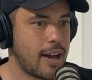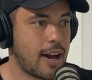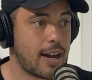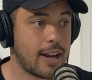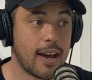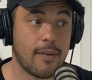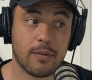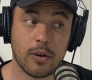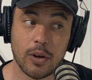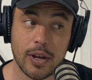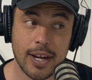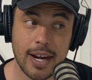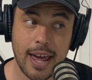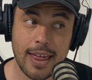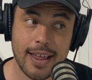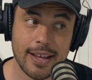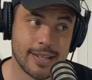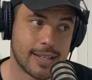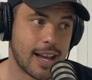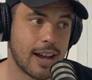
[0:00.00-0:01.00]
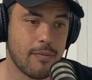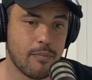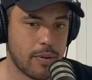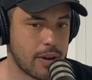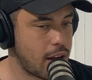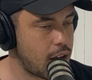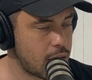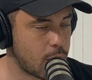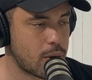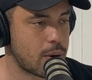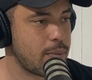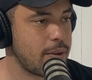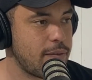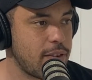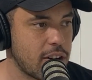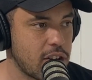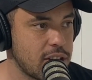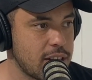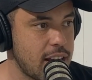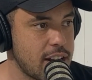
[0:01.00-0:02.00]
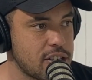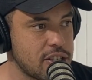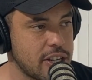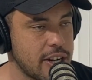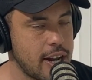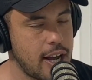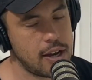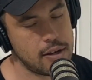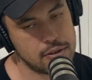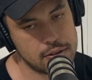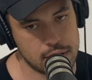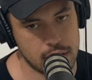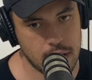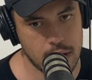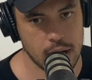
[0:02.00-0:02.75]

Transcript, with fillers: Where I love looking at that stuff, but I don't want to be figuring that shit out.